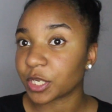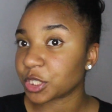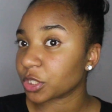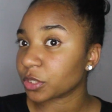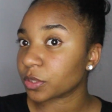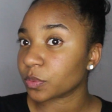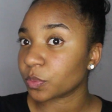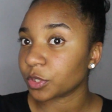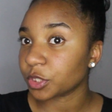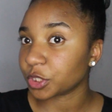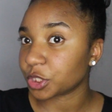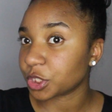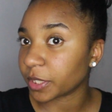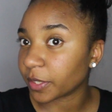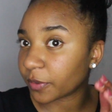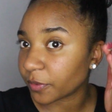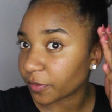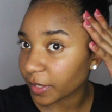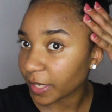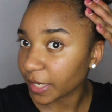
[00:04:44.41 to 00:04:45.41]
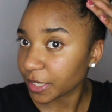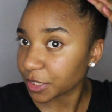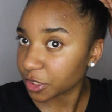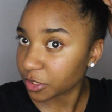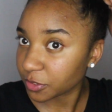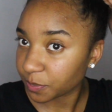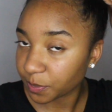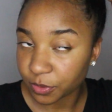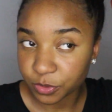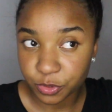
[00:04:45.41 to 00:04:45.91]
I just want to gel the
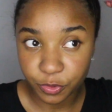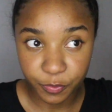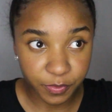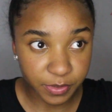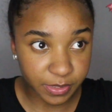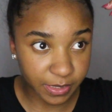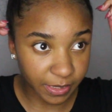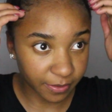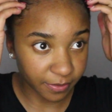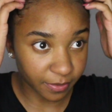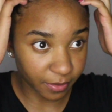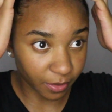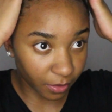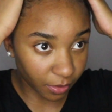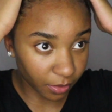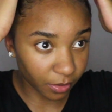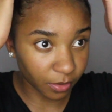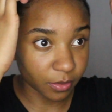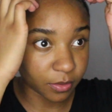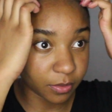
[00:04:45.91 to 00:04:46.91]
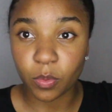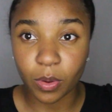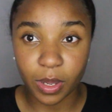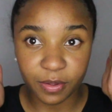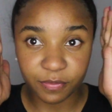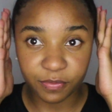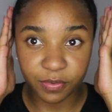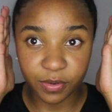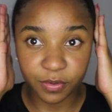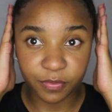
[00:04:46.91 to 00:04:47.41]
edges because obviously they're
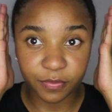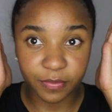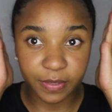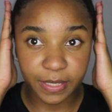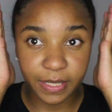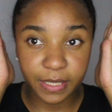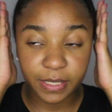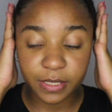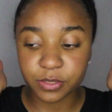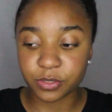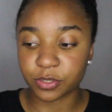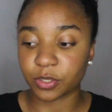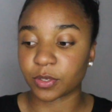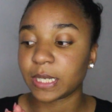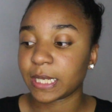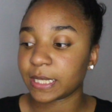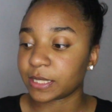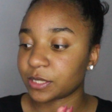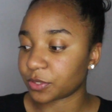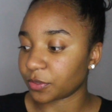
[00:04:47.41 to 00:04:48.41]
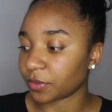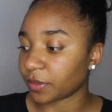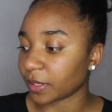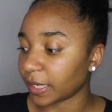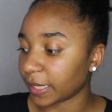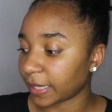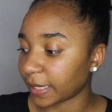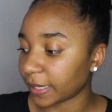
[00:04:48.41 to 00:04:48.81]
quite fluffy, so let's do that